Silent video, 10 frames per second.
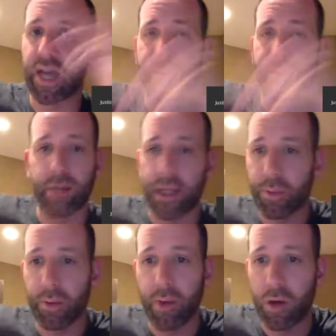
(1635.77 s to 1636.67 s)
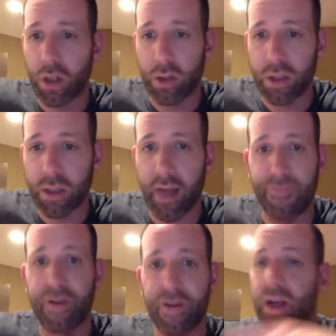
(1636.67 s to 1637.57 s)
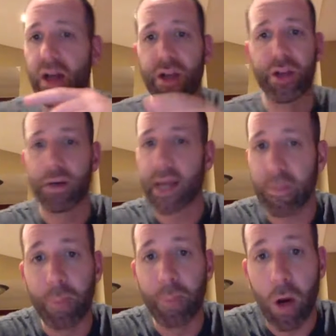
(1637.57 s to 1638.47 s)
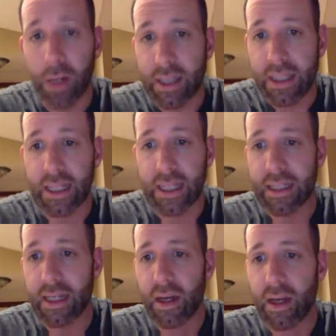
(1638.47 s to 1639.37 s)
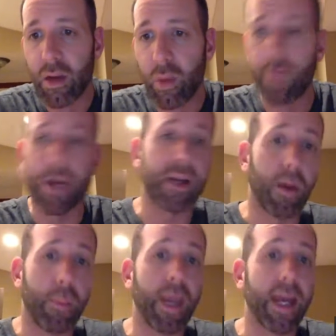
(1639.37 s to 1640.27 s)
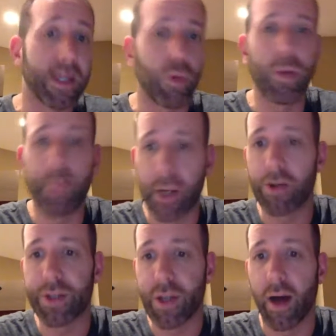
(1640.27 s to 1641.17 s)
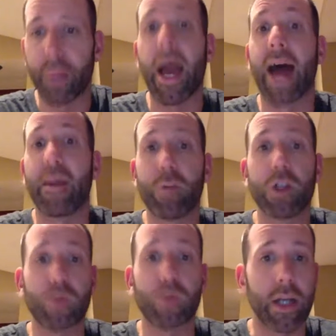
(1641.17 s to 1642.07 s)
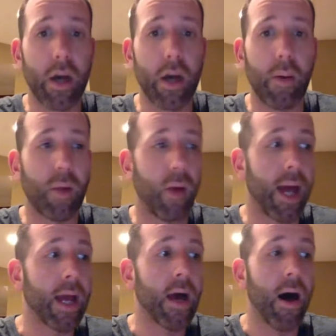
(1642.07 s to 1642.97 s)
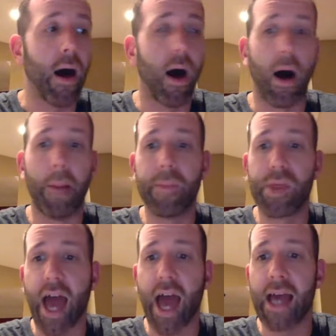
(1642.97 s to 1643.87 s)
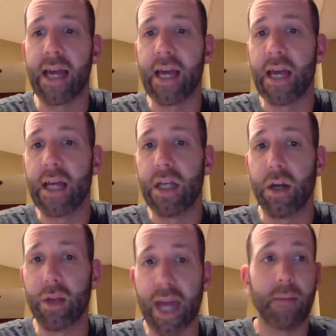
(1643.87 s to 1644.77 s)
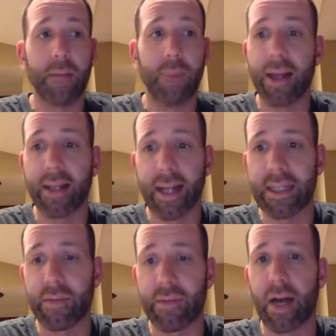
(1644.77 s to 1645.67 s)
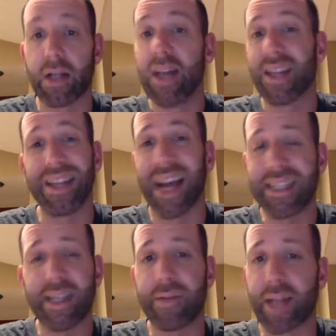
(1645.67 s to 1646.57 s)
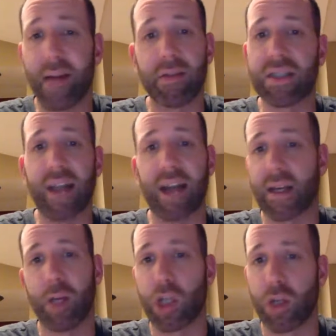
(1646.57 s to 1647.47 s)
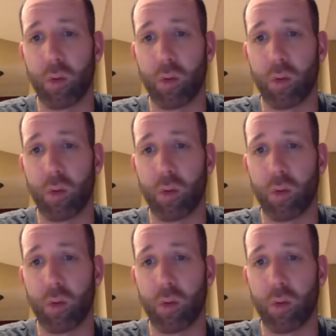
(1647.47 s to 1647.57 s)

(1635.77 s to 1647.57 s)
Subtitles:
They'll get the promotional stuff. They'll get the bonuses. We've got a page that we built, Adam, which is ready to go, by the way, that they can buy the $97. The $97 is not commissionable.